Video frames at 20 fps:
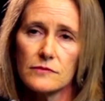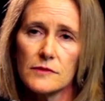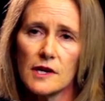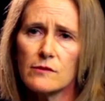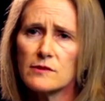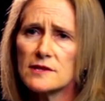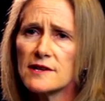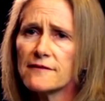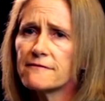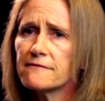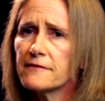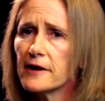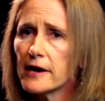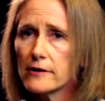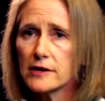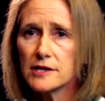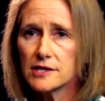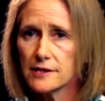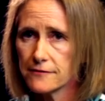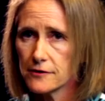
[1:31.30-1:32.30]
It was a
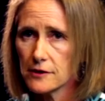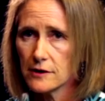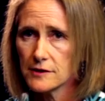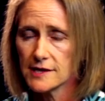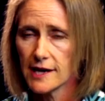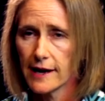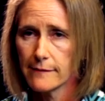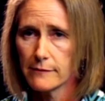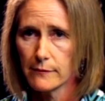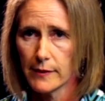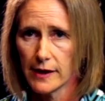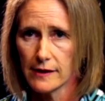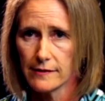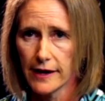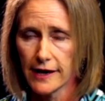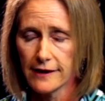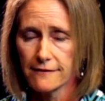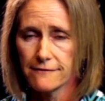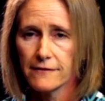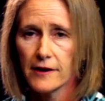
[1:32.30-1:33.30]
very difficult time in my
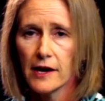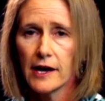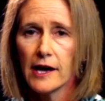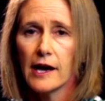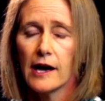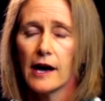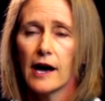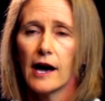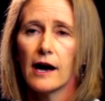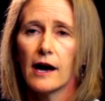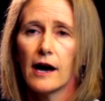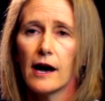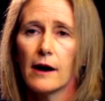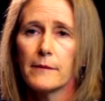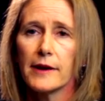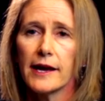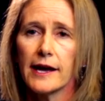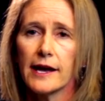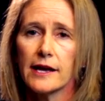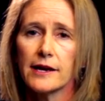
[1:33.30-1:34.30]
life,
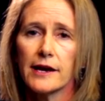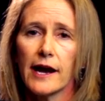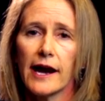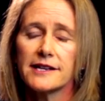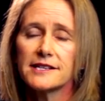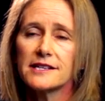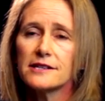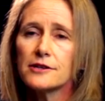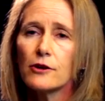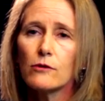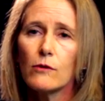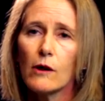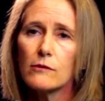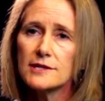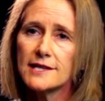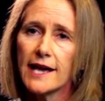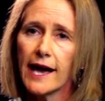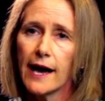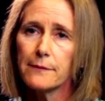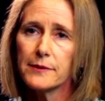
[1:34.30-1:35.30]
um, and I didn't know what
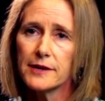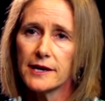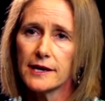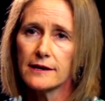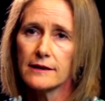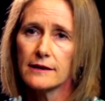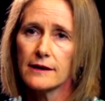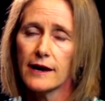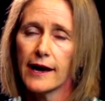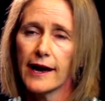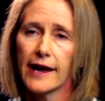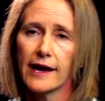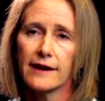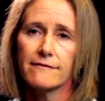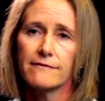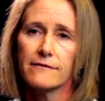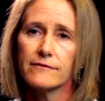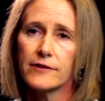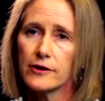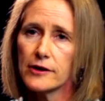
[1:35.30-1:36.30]
was happening. I
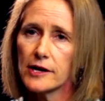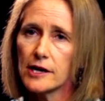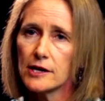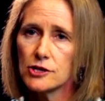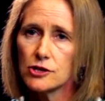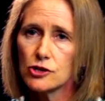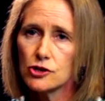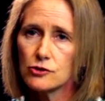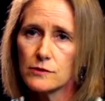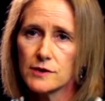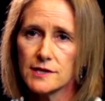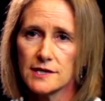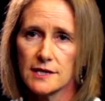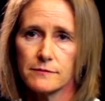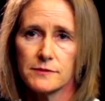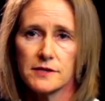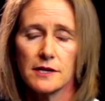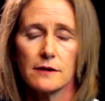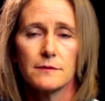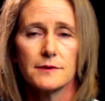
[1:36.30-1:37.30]
had very unusual
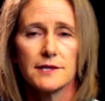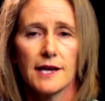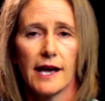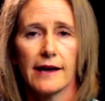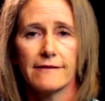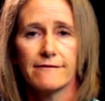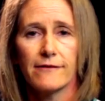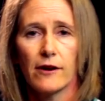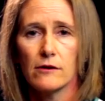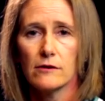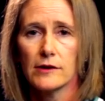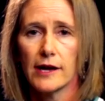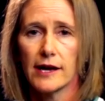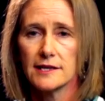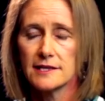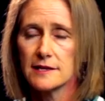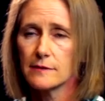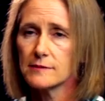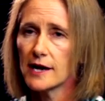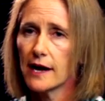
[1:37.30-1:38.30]
symptoms. I felt
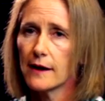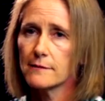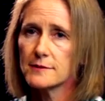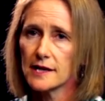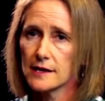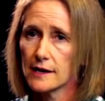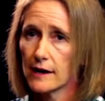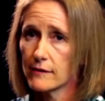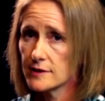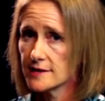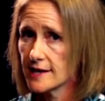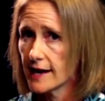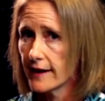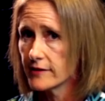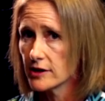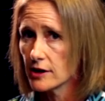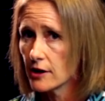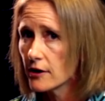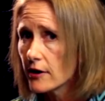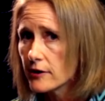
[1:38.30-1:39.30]
at sometimes like I was
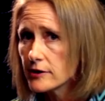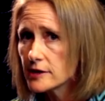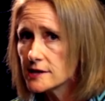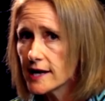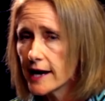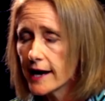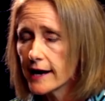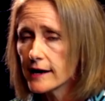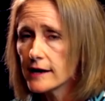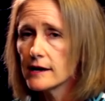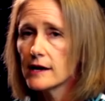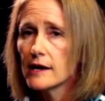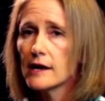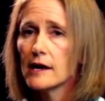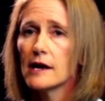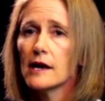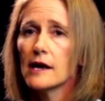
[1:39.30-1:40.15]
having a heart attack.